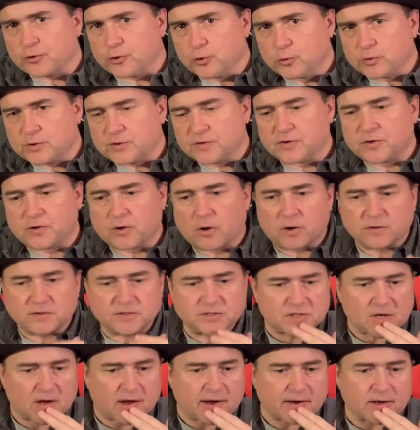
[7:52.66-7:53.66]
Luke to the Darth
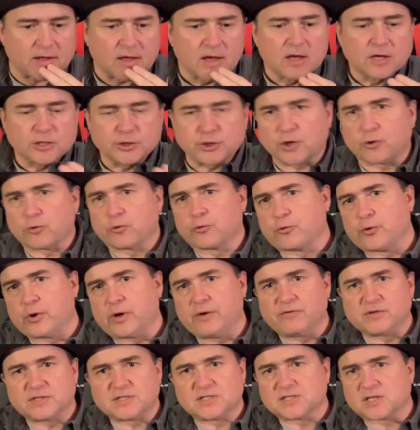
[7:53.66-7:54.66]
side. General
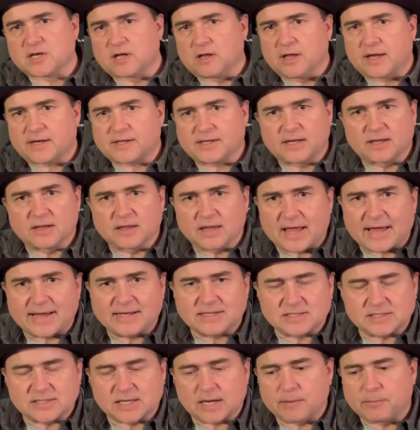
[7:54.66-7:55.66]
Grievous is collecting
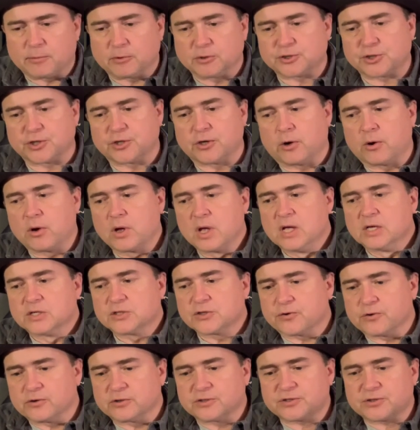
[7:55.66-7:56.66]
lightsabers, you know.
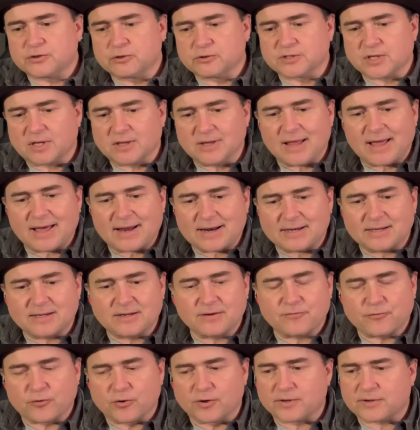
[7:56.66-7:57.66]
So there's a lot of
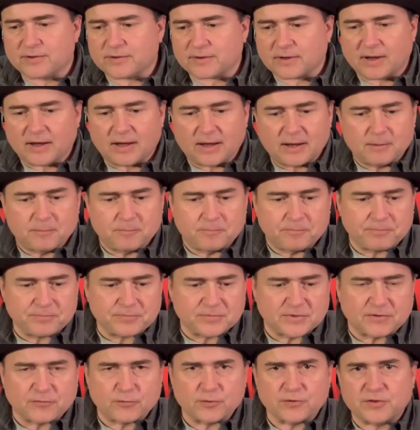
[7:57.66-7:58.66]
different
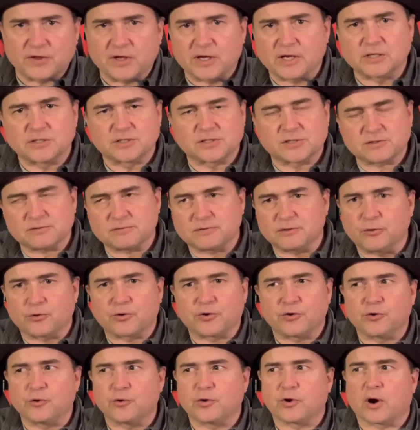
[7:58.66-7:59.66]
things you
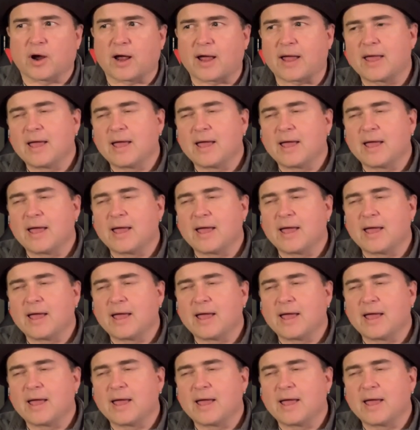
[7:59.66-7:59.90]
can do here.